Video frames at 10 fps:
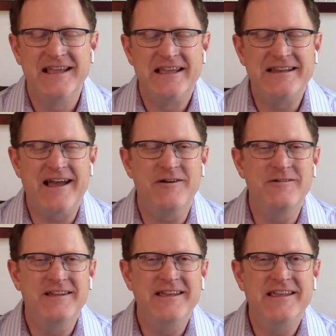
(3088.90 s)
Now,
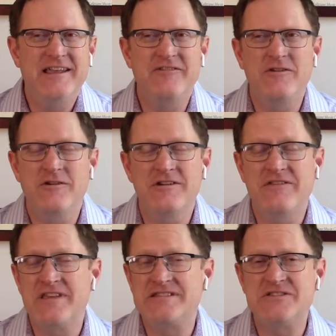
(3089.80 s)
if
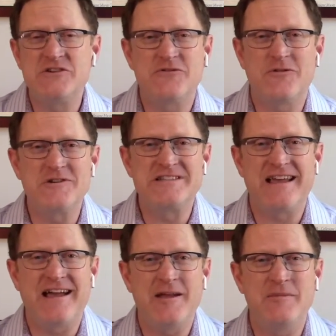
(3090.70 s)
this is your first
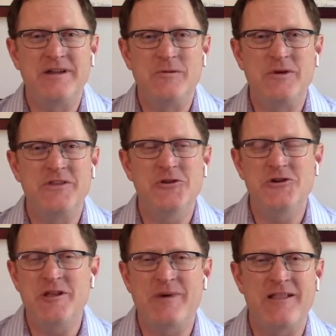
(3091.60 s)
time with
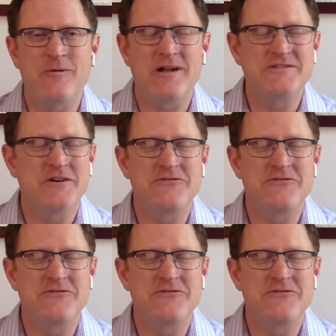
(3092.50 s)
Unity Palo Alto,